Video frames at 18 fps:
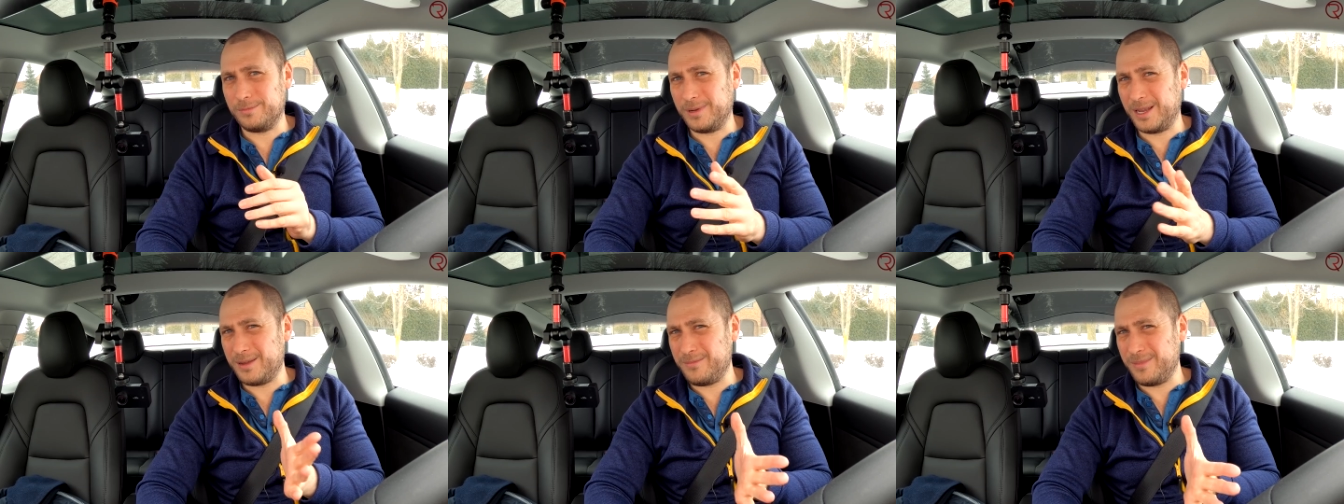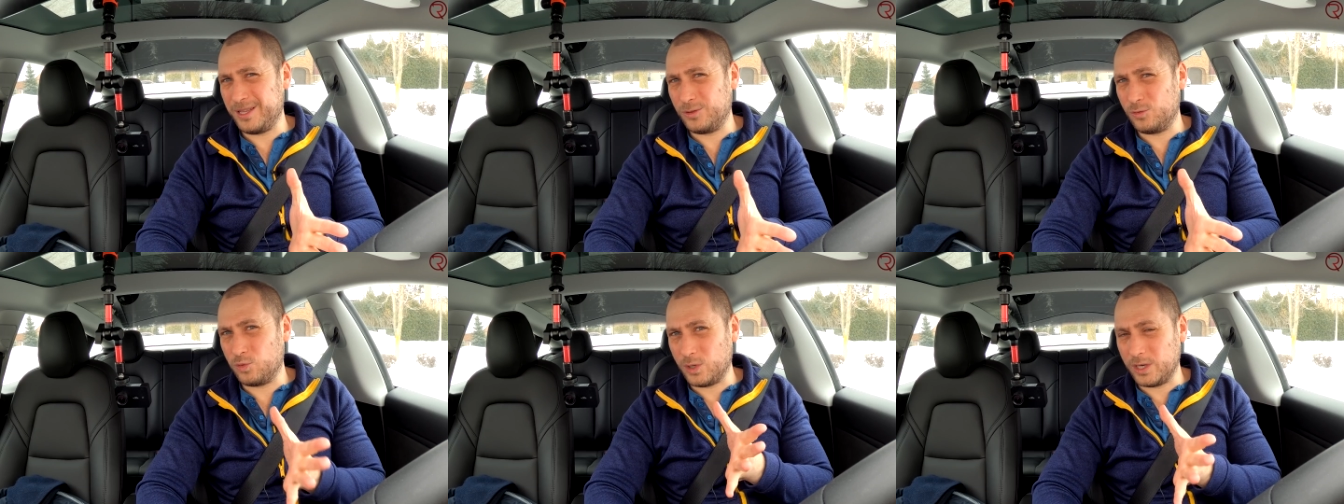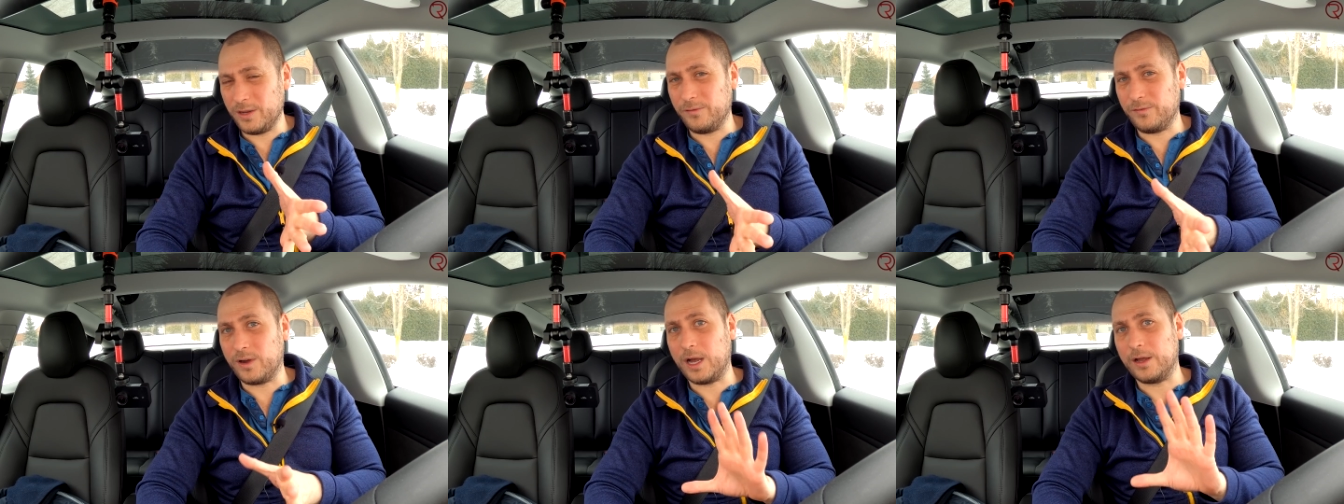maybe
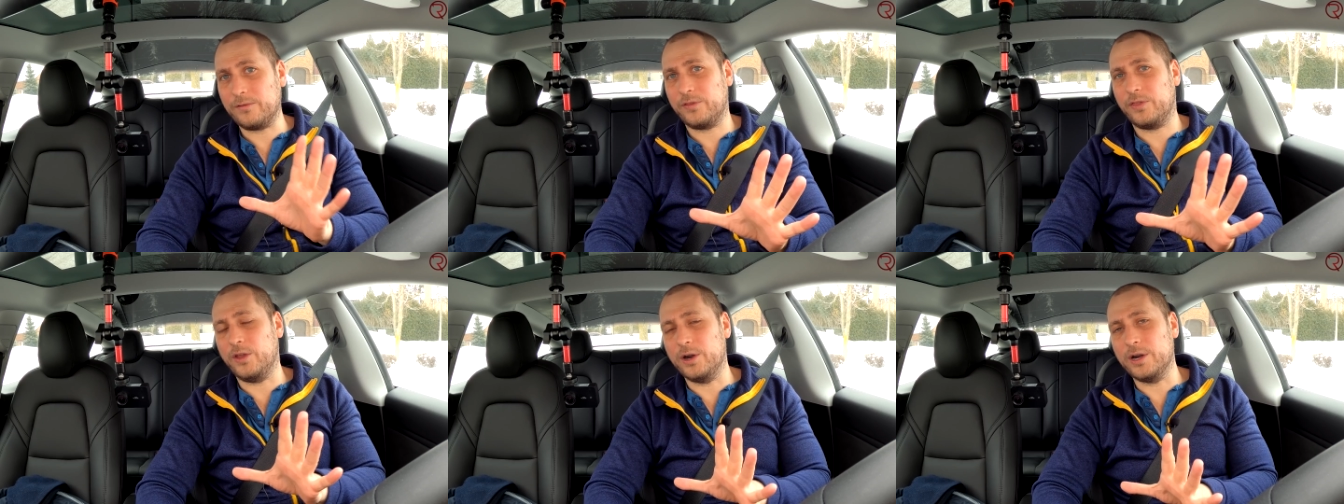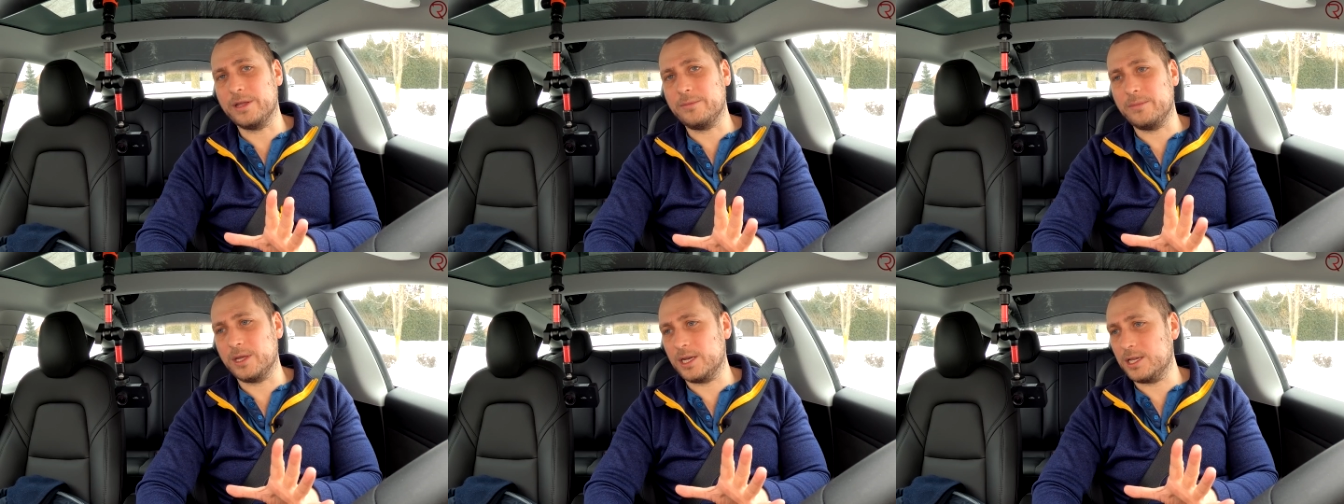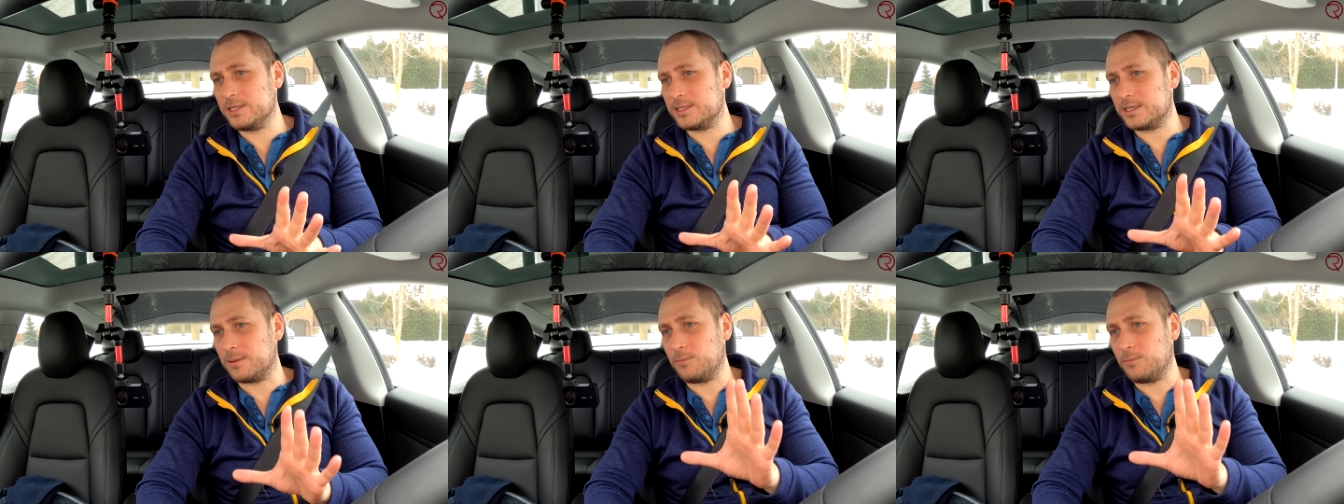25-30 minutes.